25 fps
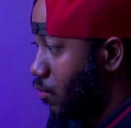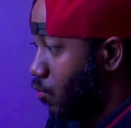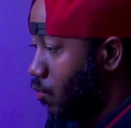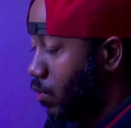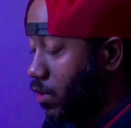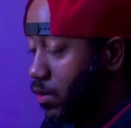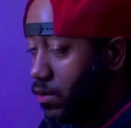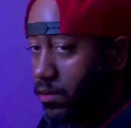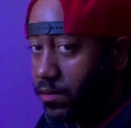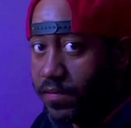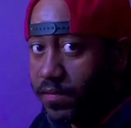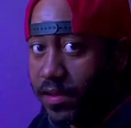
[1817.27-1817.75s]

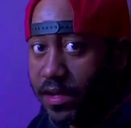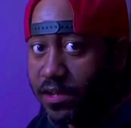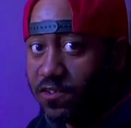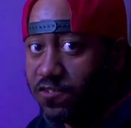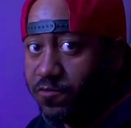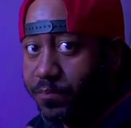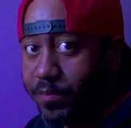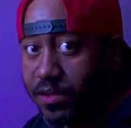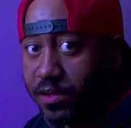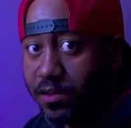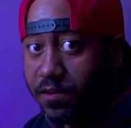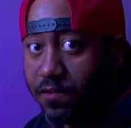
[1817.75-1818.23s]
Well,
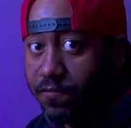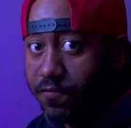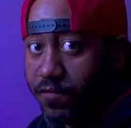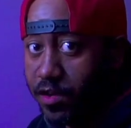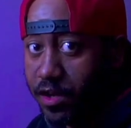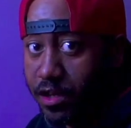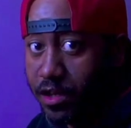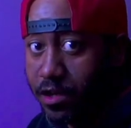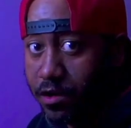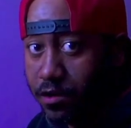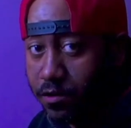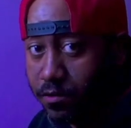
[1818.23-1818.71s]
that's been the
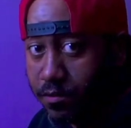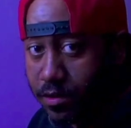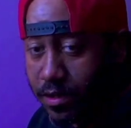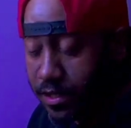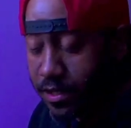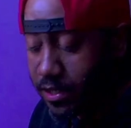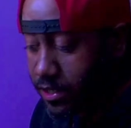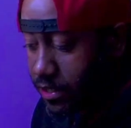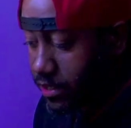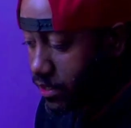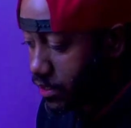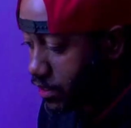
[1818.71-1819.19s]
video.
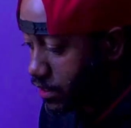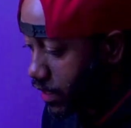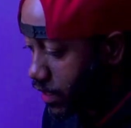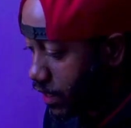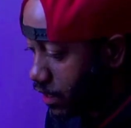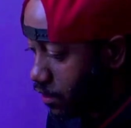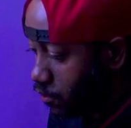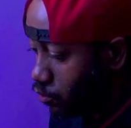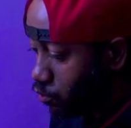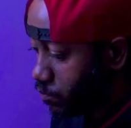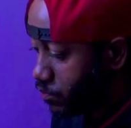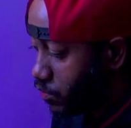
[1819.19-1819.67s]

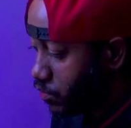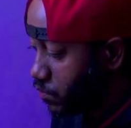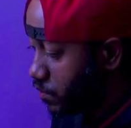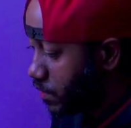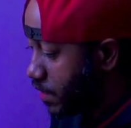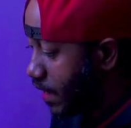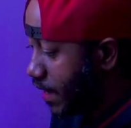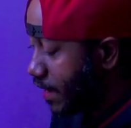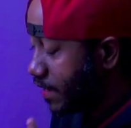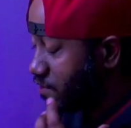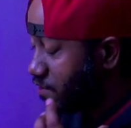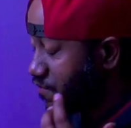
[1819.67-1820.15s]
I hope you
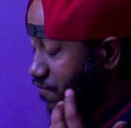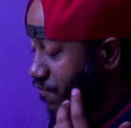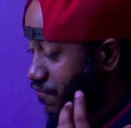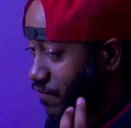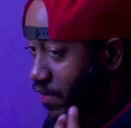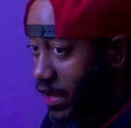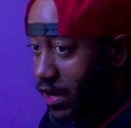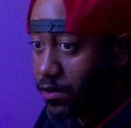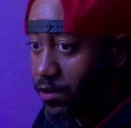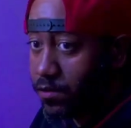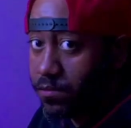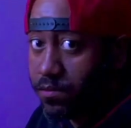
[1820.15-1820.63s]
guys
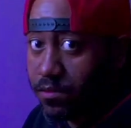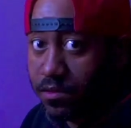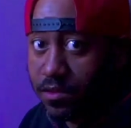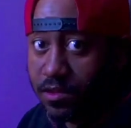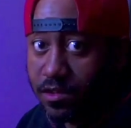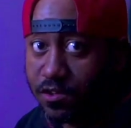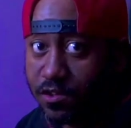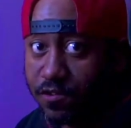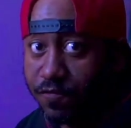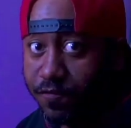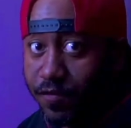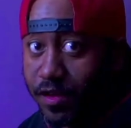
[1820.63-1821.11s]
found
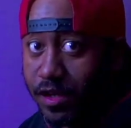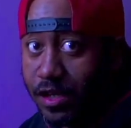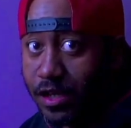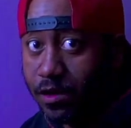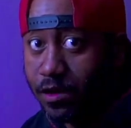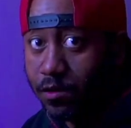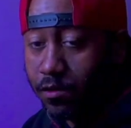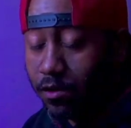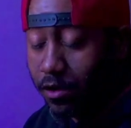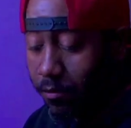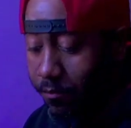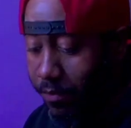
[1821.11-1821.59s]
this
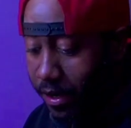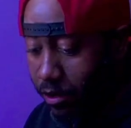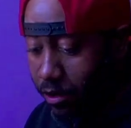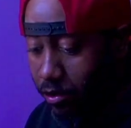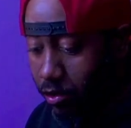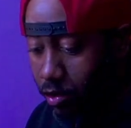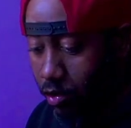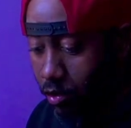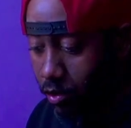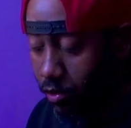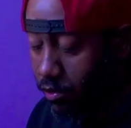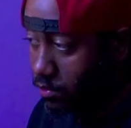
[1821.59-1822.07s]
video
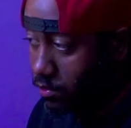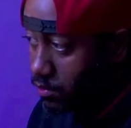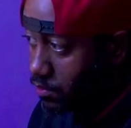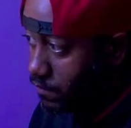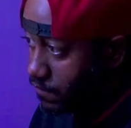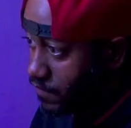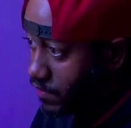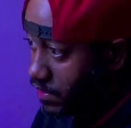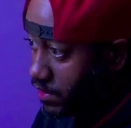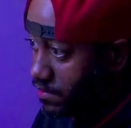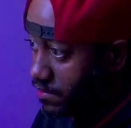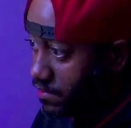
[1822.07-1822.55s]
about all
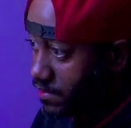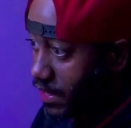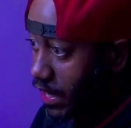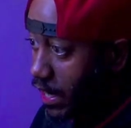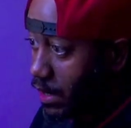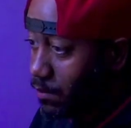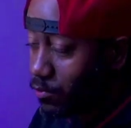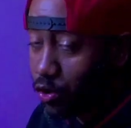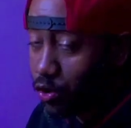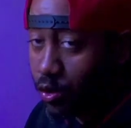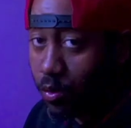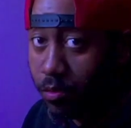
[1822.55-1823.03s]
of these
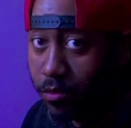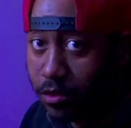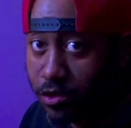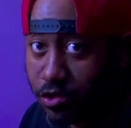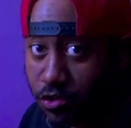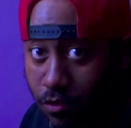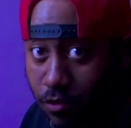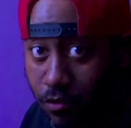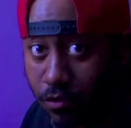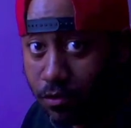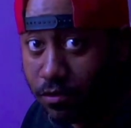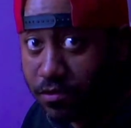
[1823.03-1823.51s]
GameCube
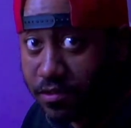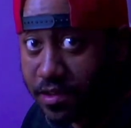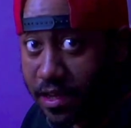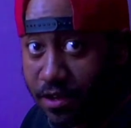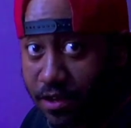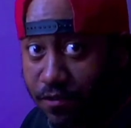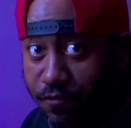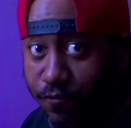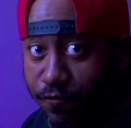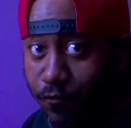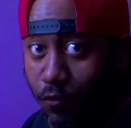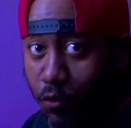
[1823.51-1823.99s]
controllers
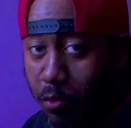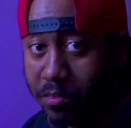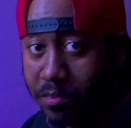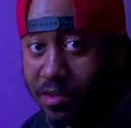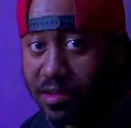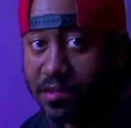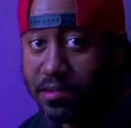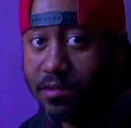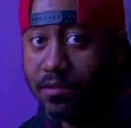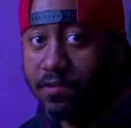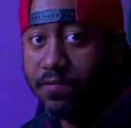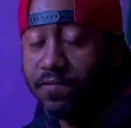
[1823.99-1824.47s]

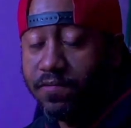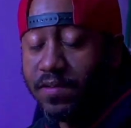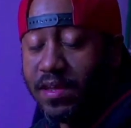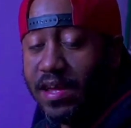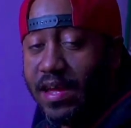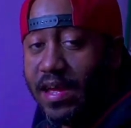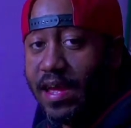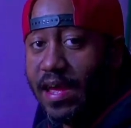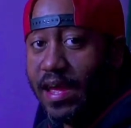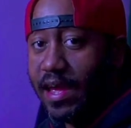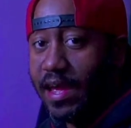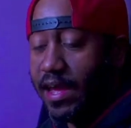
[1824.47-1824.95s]
informative.
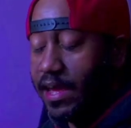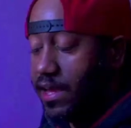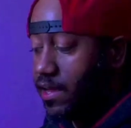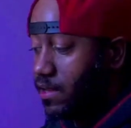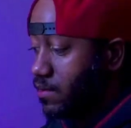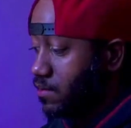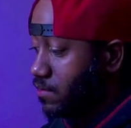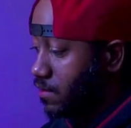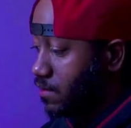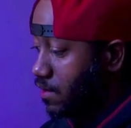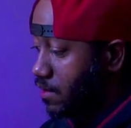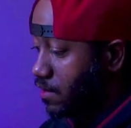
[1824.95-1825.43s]

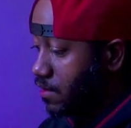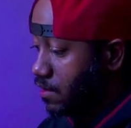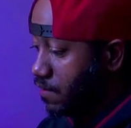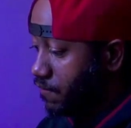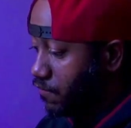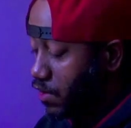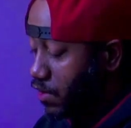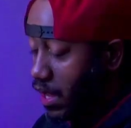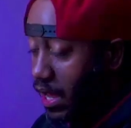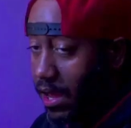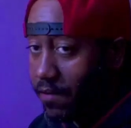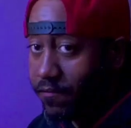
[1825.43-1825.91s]
And
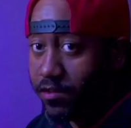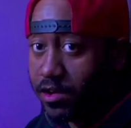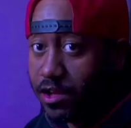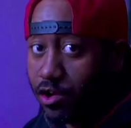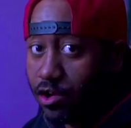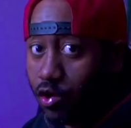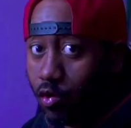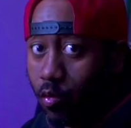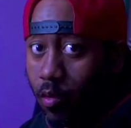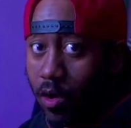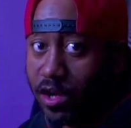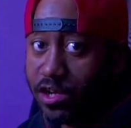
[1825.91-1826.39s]
if you have any
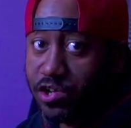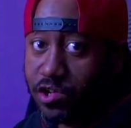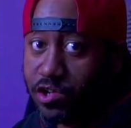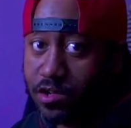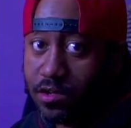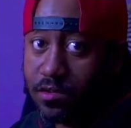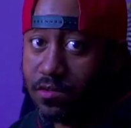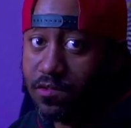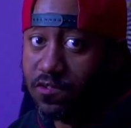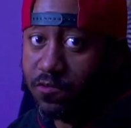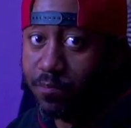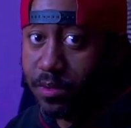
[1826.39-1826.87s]

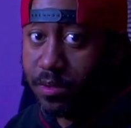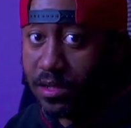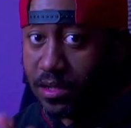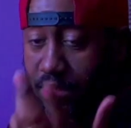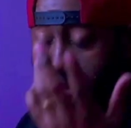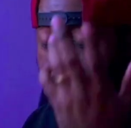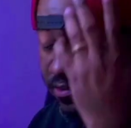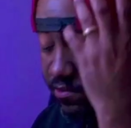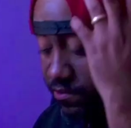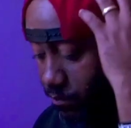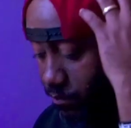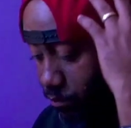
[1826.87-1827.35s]
questions,
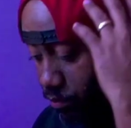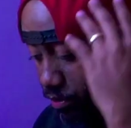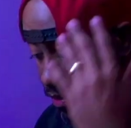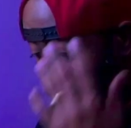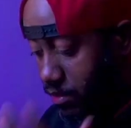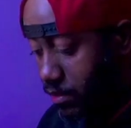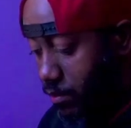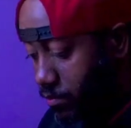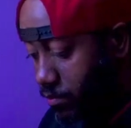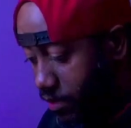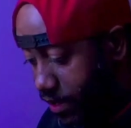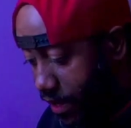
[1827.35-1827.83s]
please
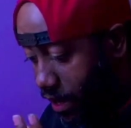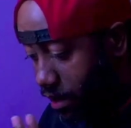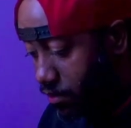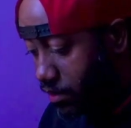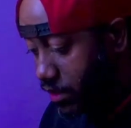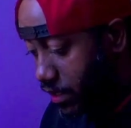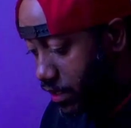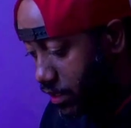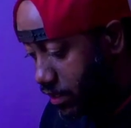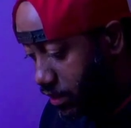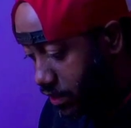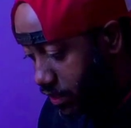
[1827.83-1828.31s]
put them
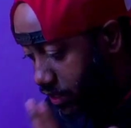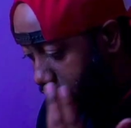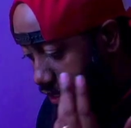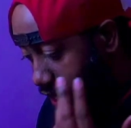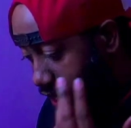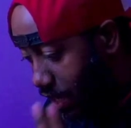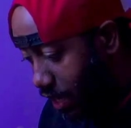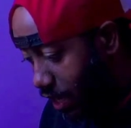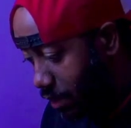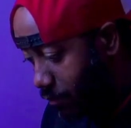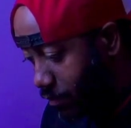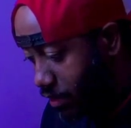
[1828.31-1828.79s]
down in the
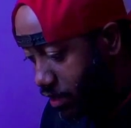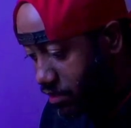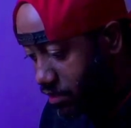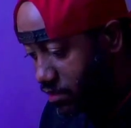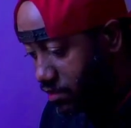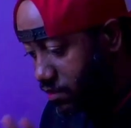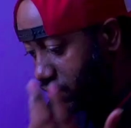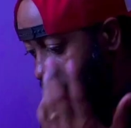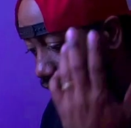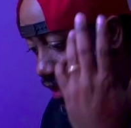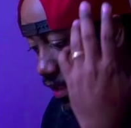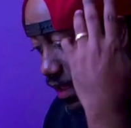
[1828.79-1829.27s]

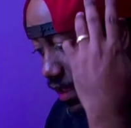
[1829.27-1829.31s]
comments.